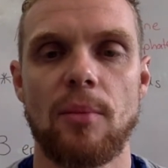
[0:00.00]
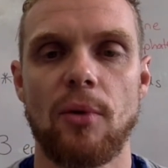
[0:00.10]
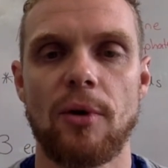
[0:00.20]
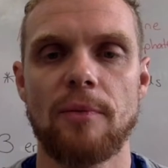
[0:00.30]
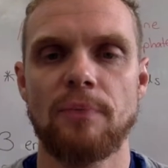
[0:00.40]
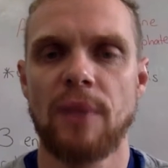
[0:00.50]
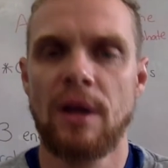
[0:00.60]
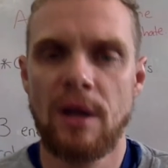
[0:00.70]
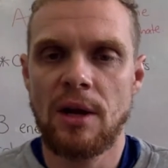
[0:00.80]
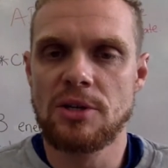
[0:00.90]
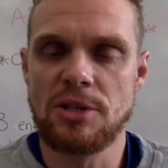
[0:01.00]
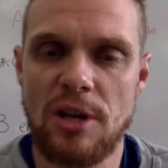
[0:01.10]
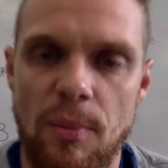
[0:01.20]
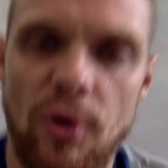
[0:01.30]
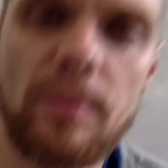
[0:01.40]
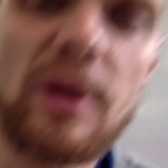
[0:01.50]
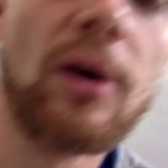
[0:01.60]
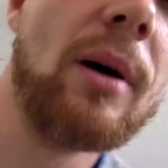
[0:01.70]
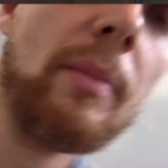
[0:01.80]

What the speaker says: point. Just on the board behind me,